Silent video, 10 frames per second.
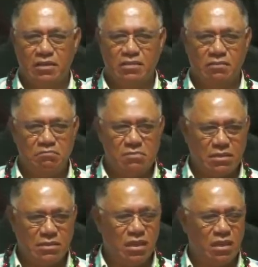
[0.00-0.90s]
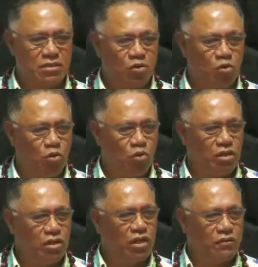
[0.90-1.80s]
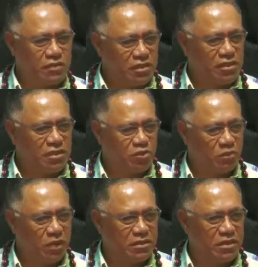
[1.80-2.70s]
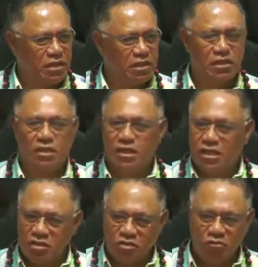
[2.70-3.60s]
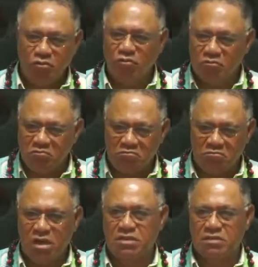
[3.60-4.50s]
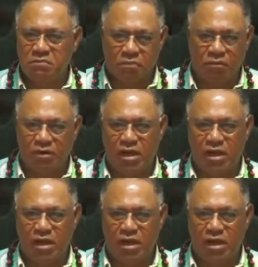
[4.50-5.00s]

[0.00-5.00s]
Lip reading: a must. It's a calling. If this is your passion, you must pray.